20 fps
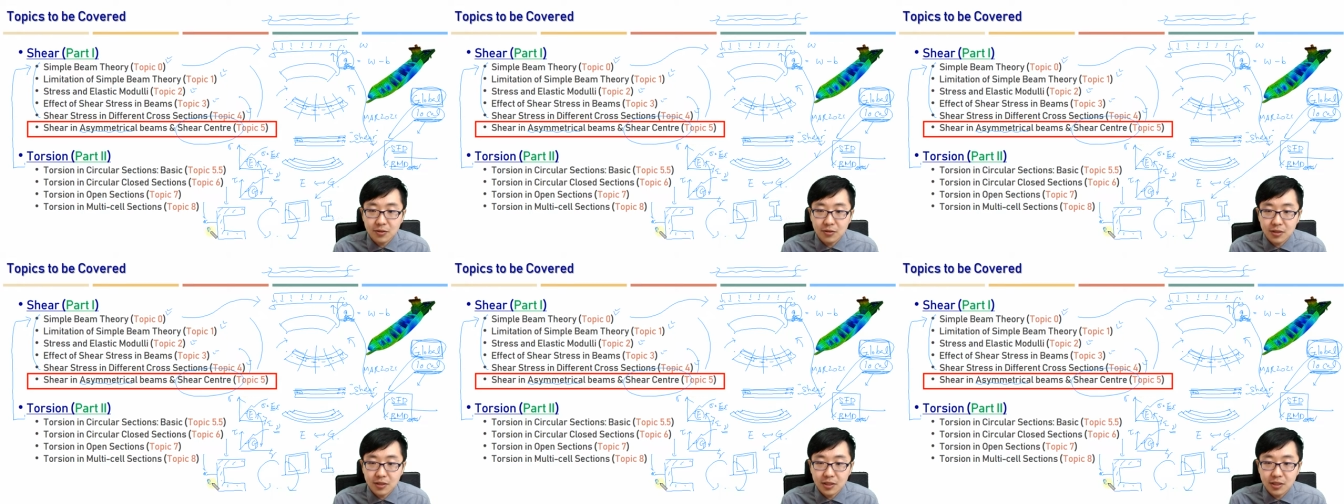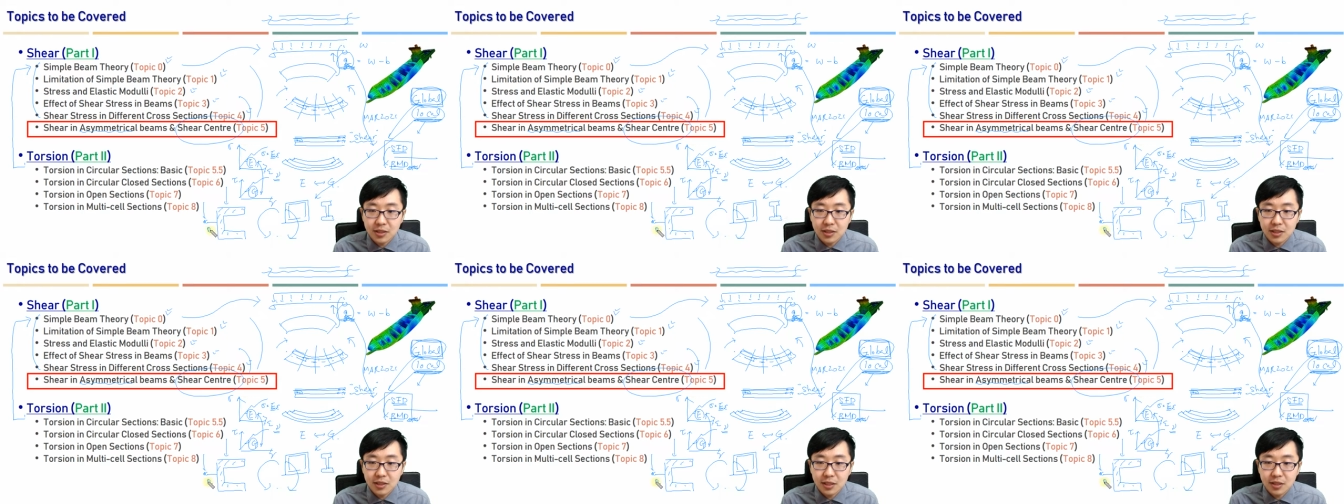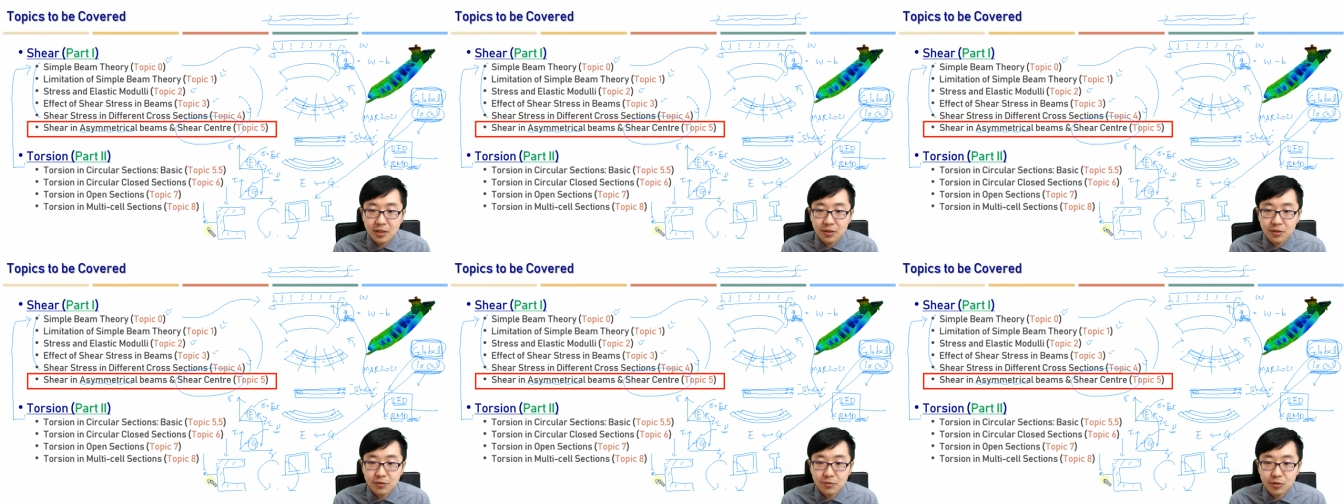In
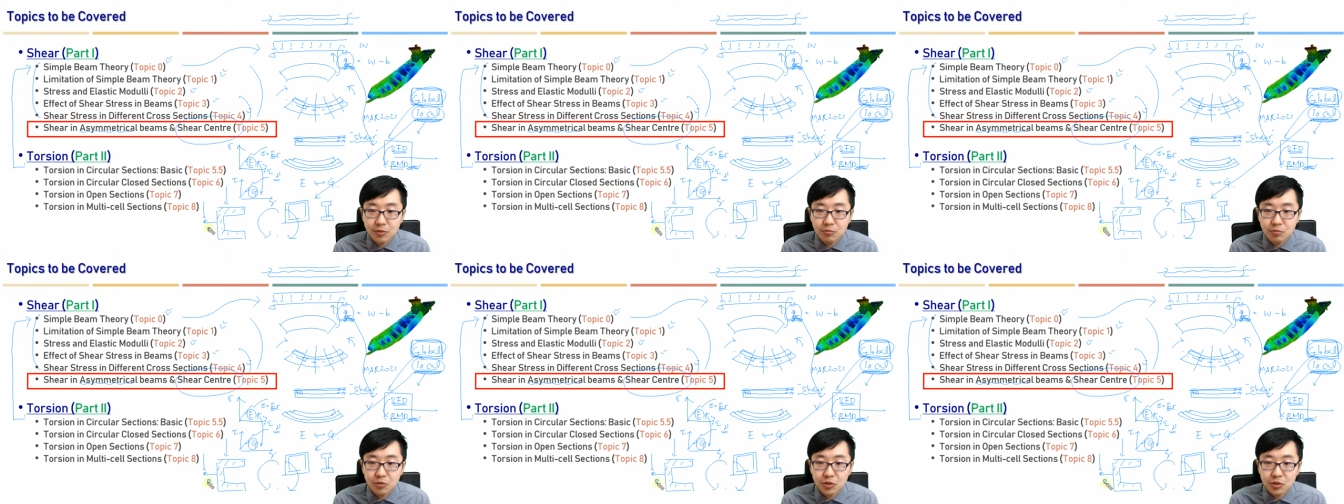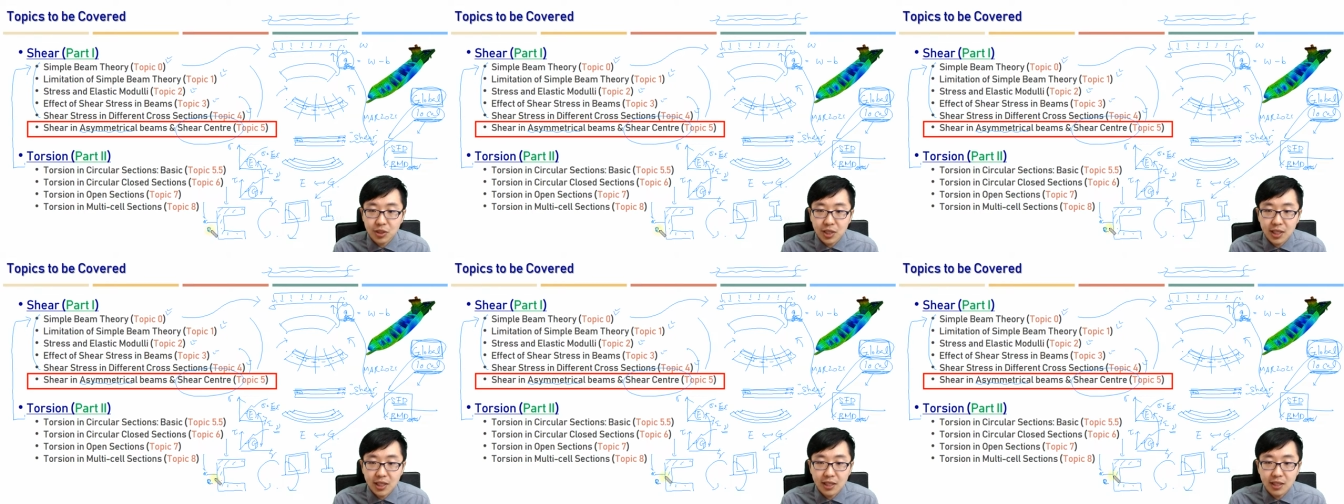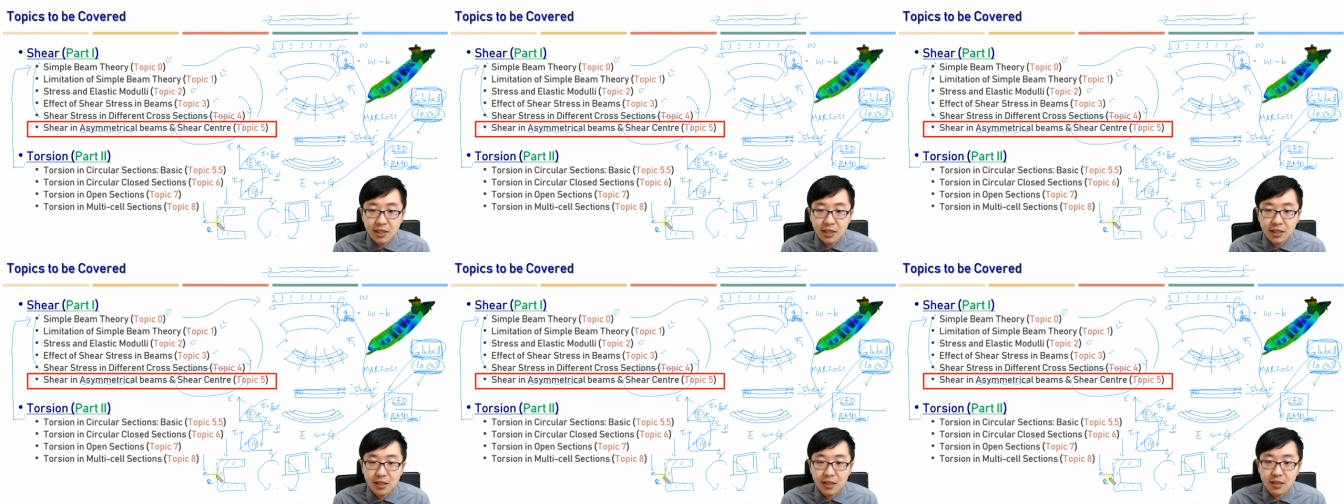general, we put
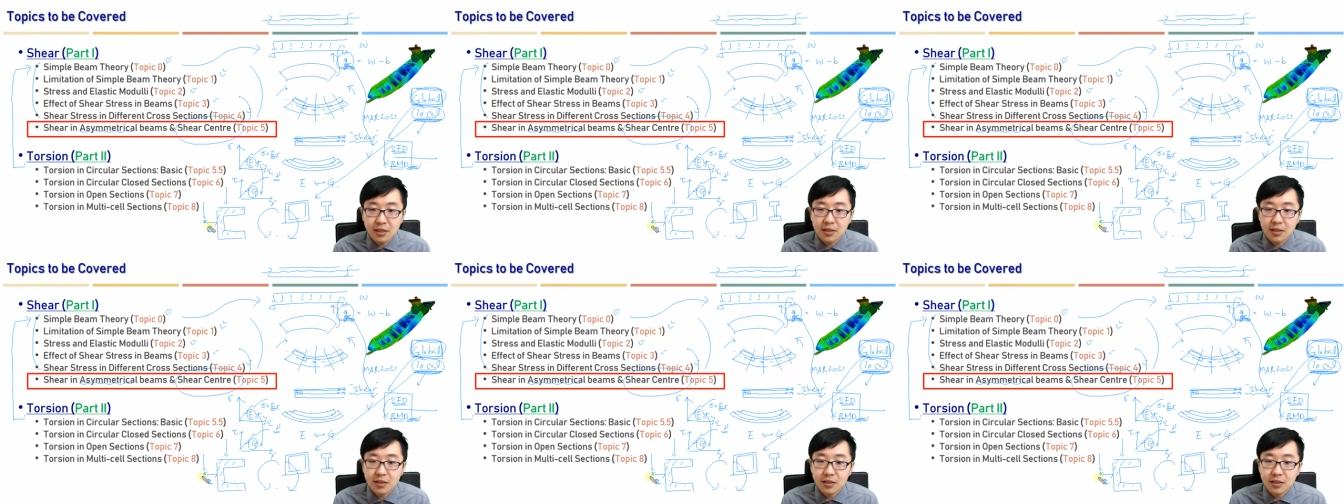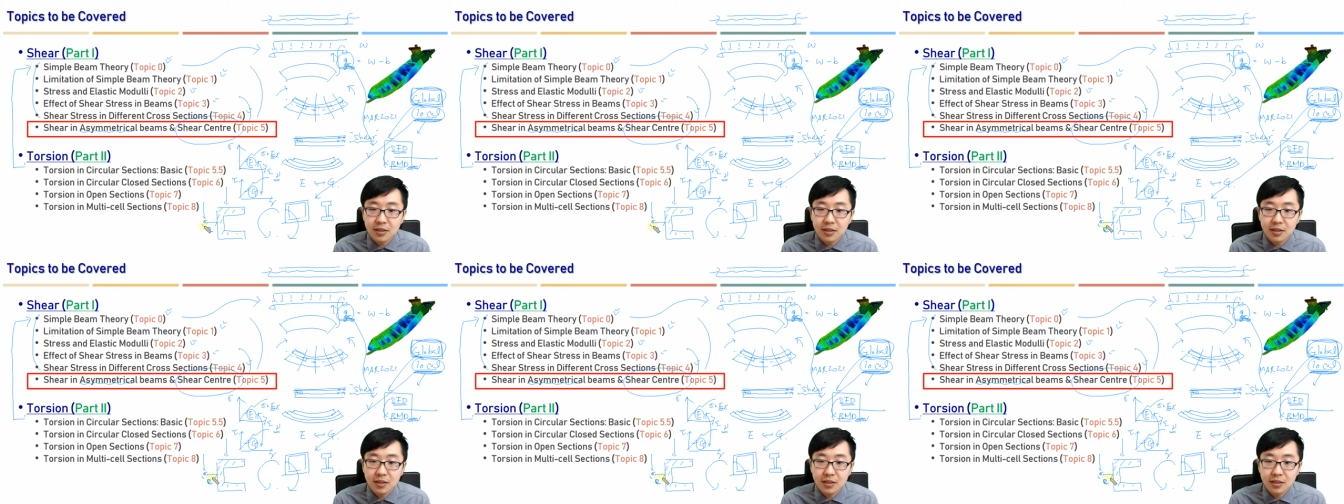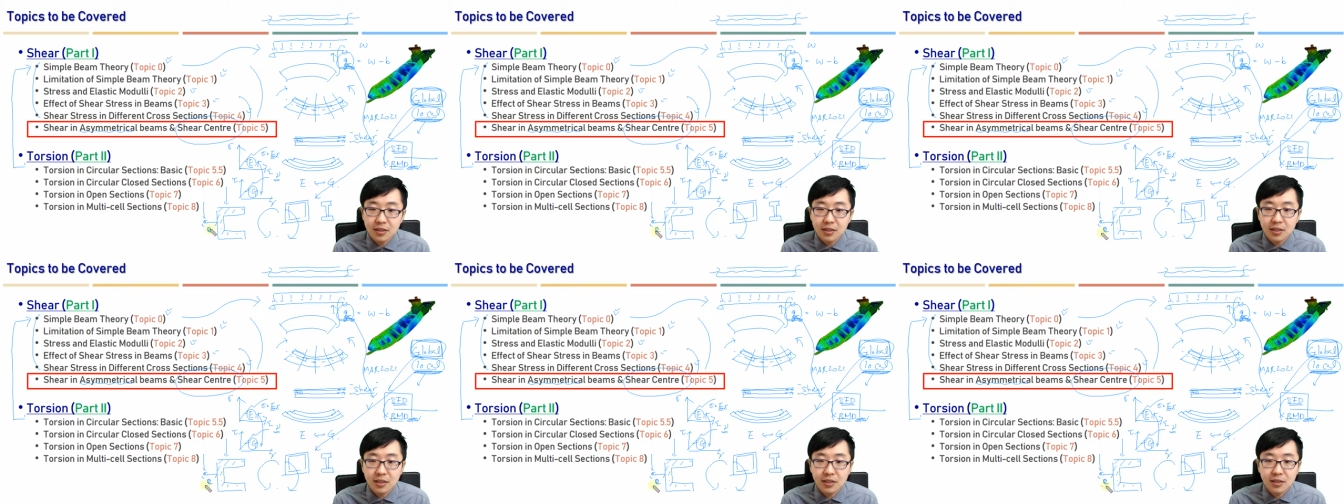E.
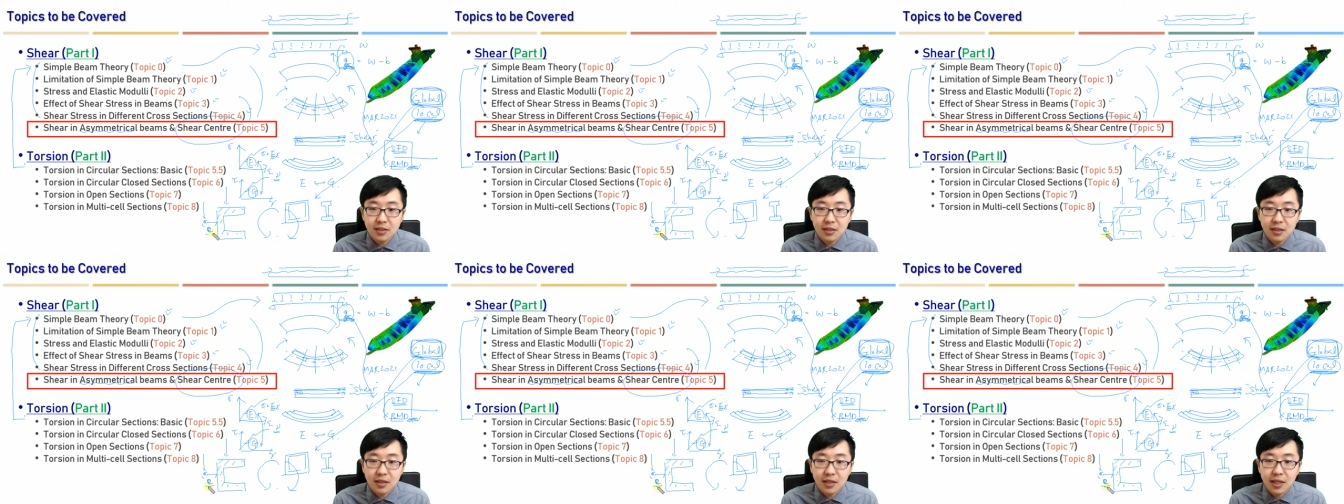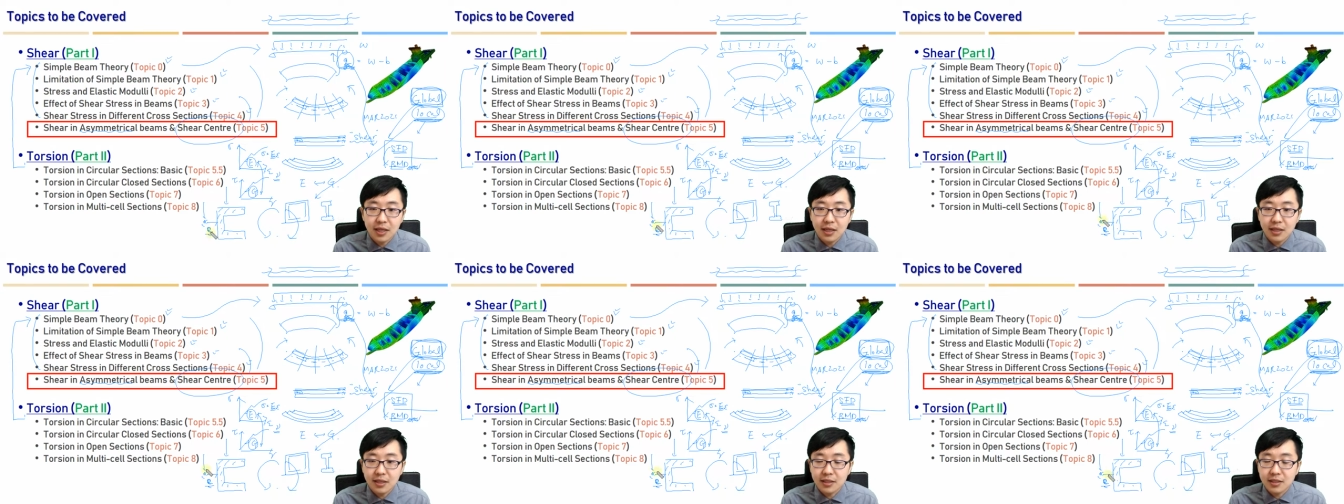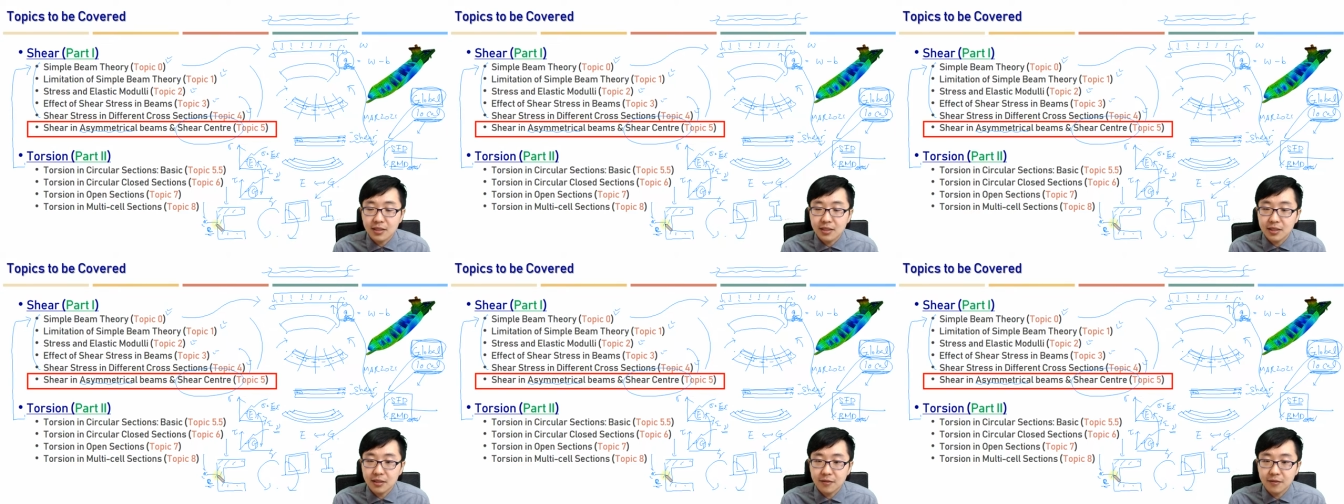This is the
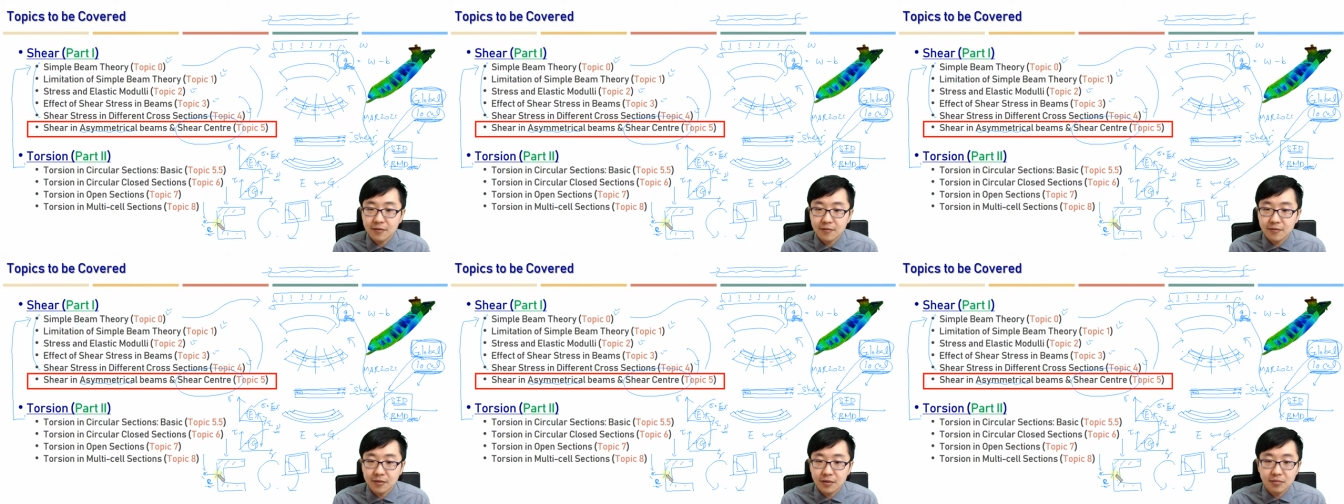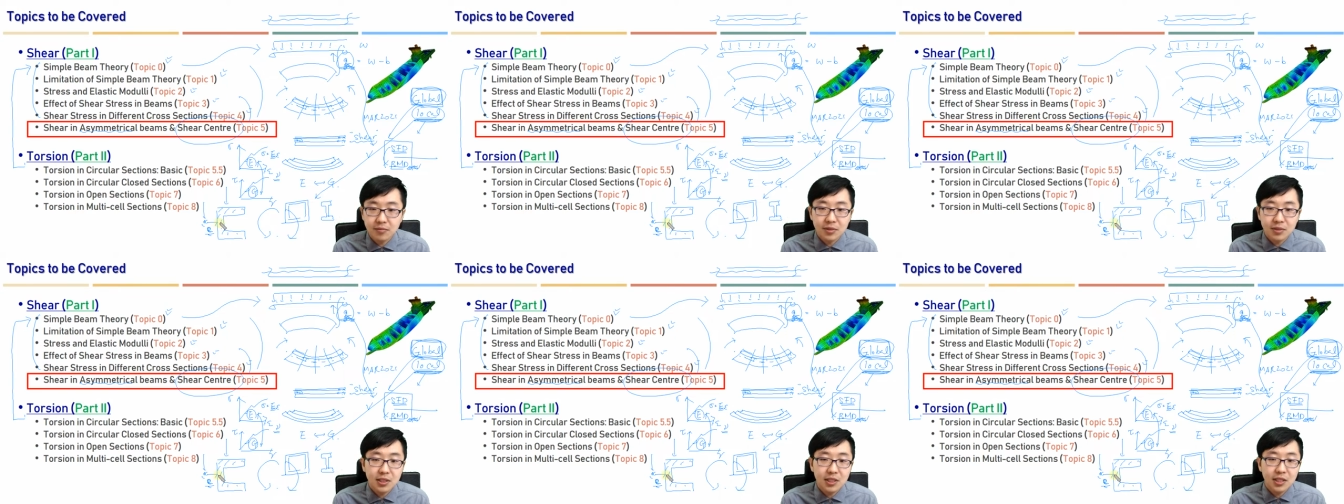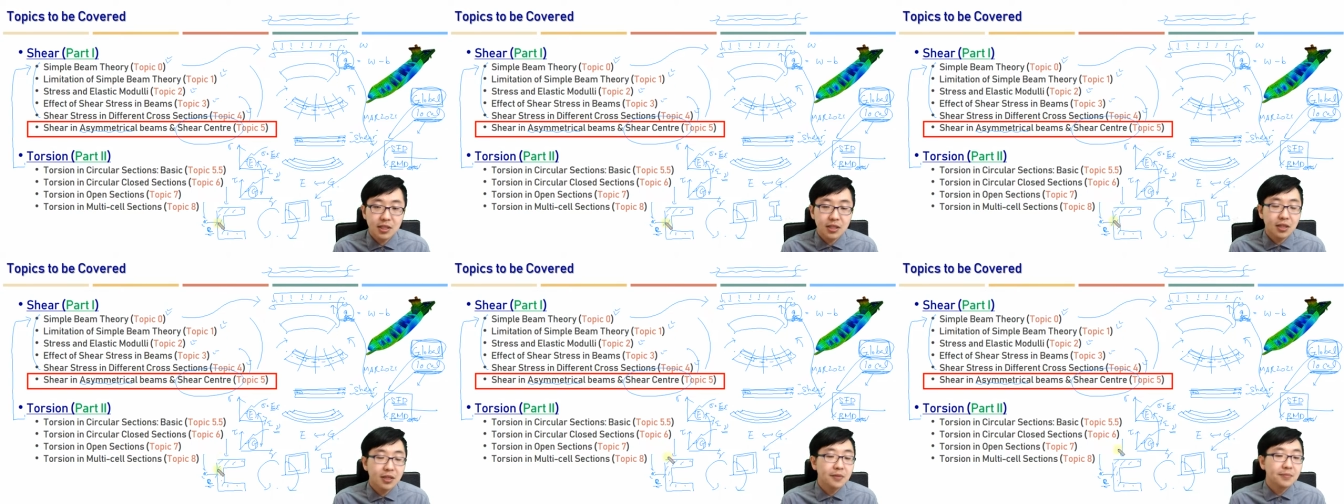length from
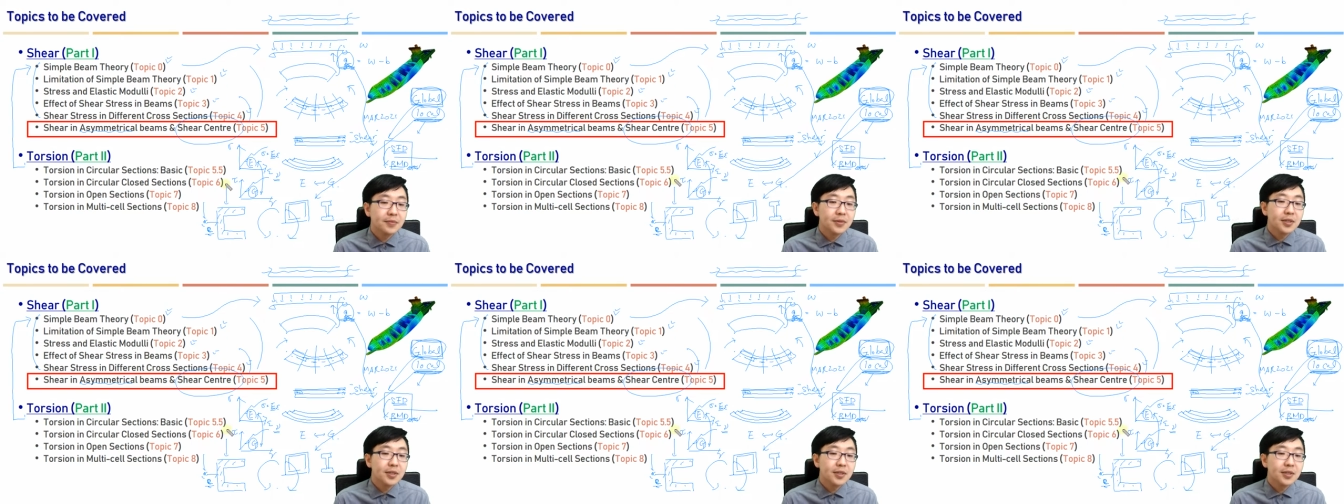here.